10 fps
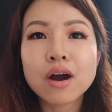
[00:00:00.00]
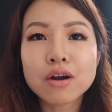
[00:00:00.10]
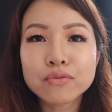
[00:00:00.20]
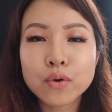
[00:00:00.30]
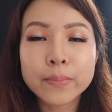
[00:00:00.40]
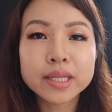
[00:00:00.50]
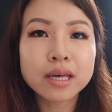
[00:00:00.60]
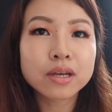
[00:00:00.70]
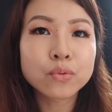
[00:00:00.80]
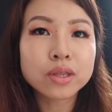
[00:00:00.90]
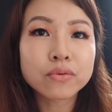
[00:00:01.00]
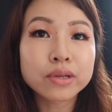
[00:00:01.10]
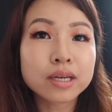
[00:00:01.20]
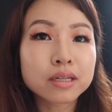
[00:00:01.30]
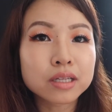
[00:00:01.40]
are formulated with a
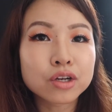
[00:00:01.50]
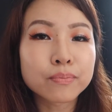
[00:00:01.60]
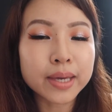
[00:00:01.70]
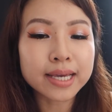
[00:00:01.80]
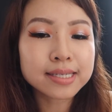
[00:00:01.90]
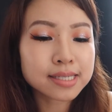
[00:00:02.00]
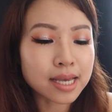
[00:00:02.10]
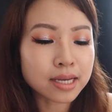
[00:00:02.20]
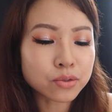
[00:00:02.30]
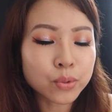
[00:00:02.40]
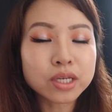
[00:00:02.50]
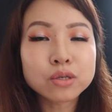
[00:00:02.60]
really clear base, and when